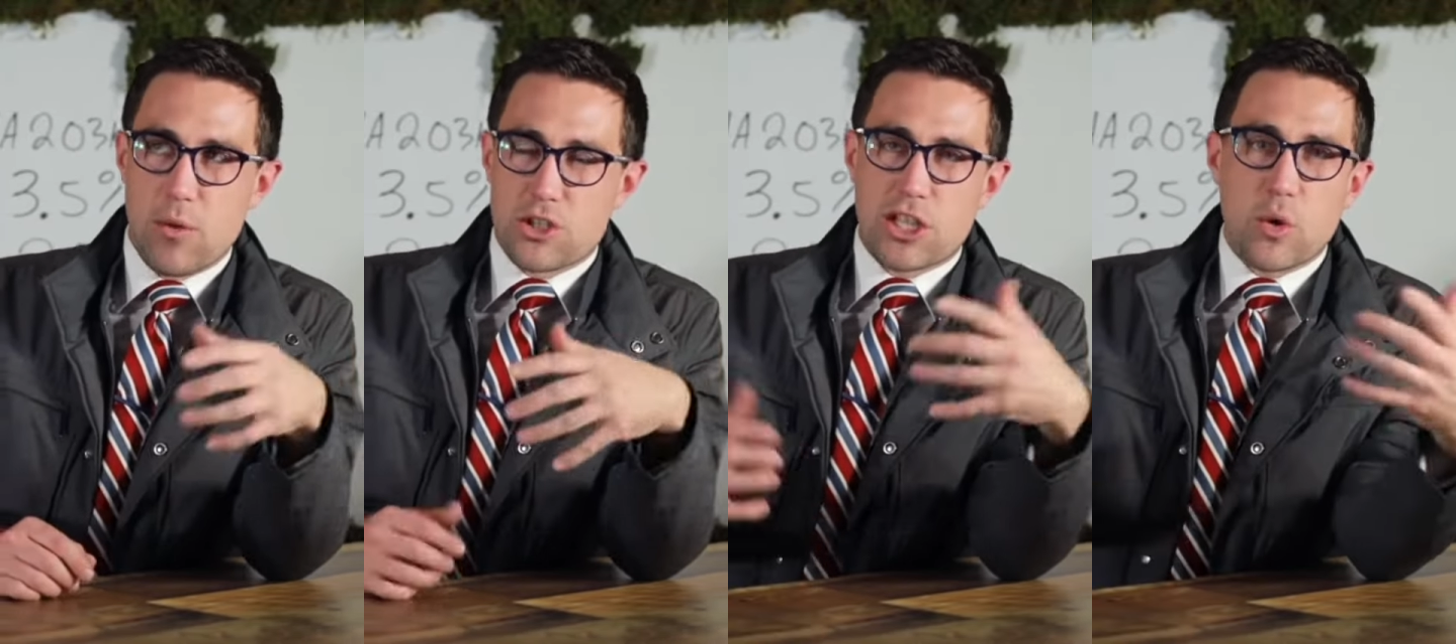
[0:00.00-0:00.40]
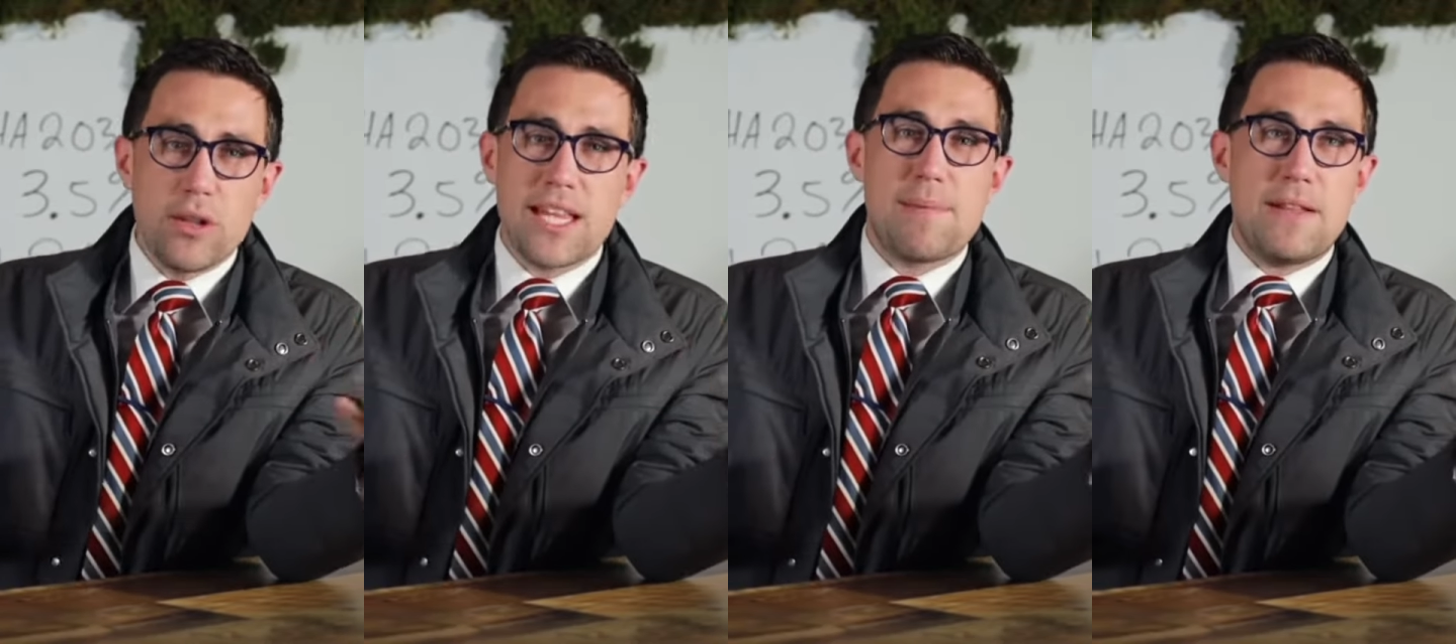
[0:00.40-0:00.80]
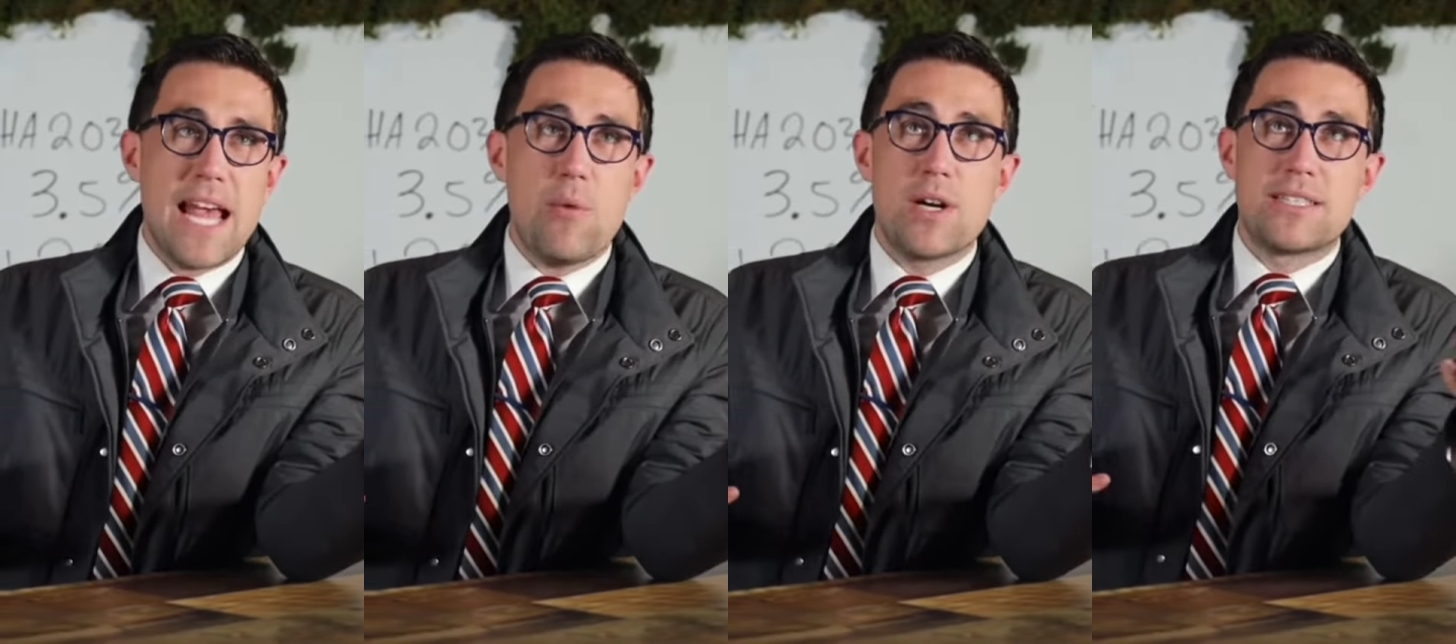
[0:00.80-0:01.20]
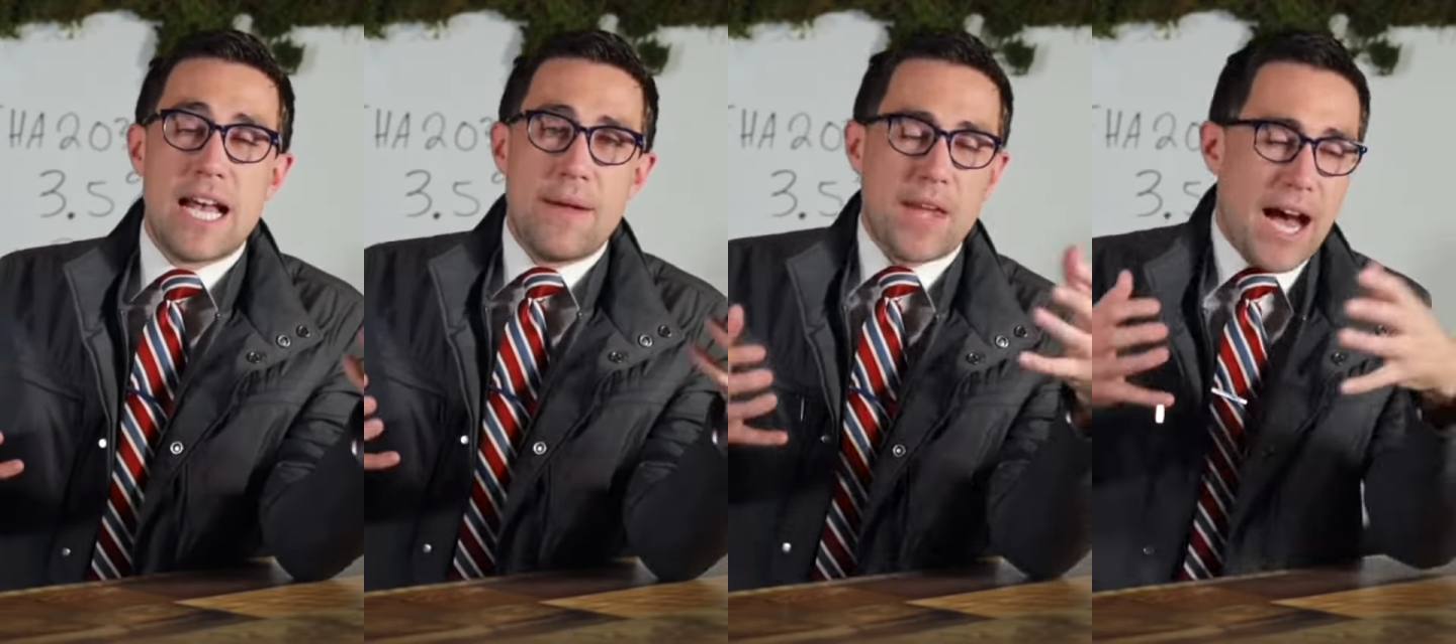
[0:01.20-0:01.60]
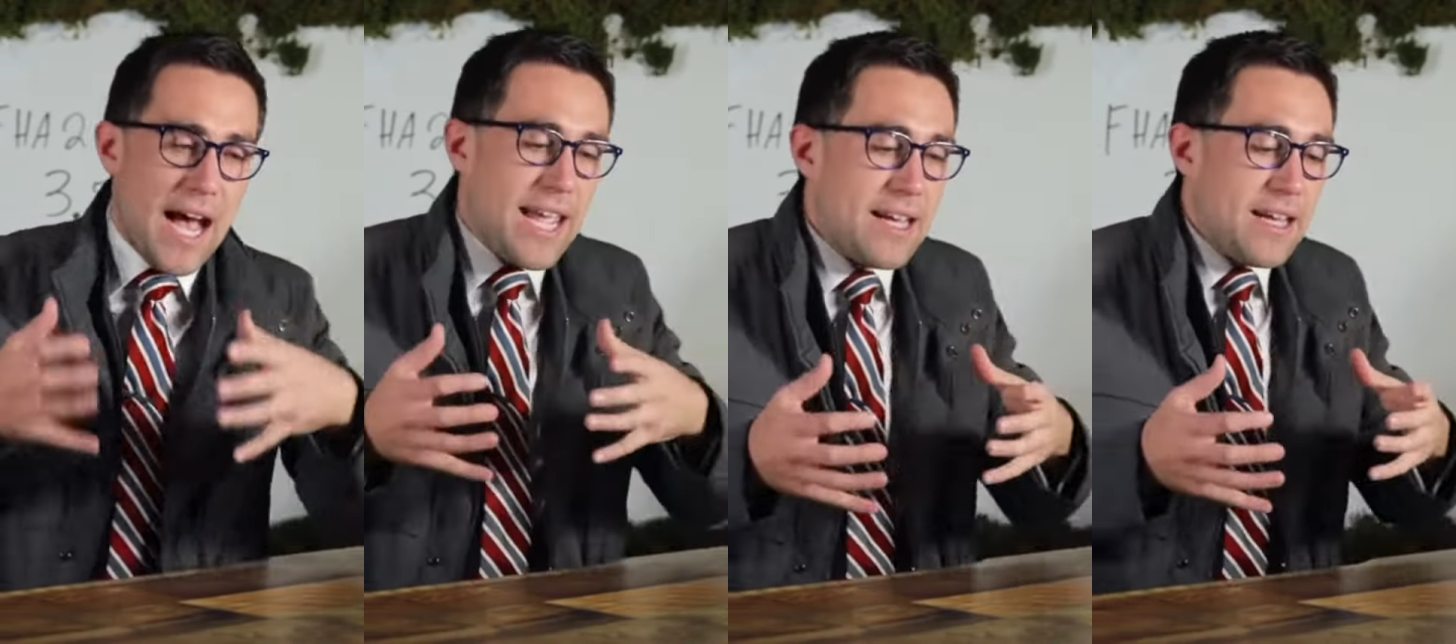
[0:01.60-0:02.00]
Which the cool thing about that was
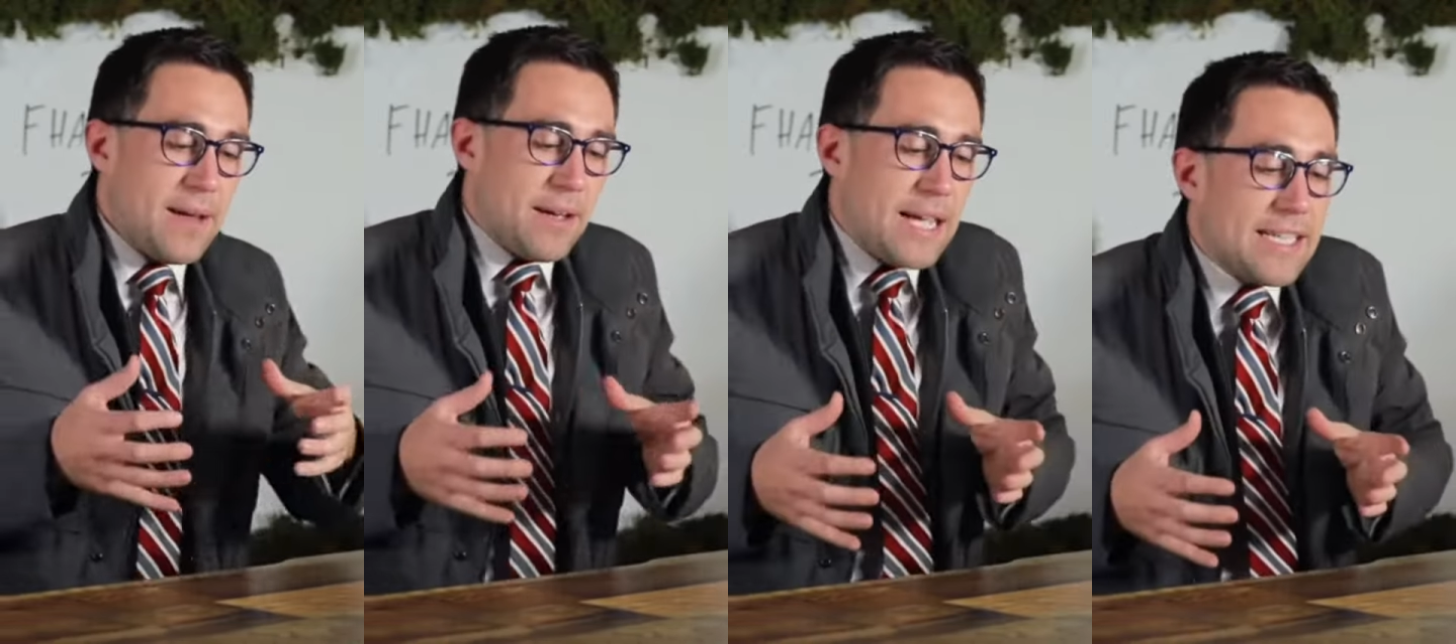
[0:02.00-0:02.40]
I got